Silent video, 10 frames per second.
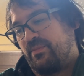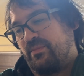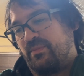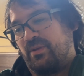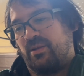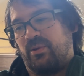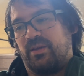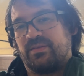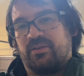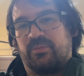
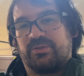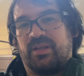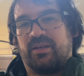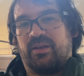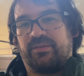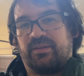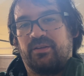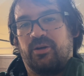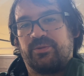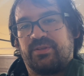Anyways, hope you're staying healthy.
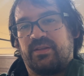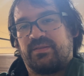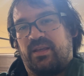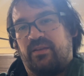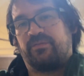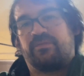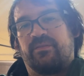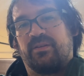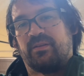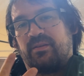Hope you're staying safe.
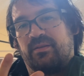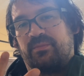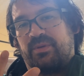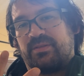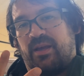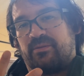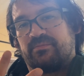Peace out.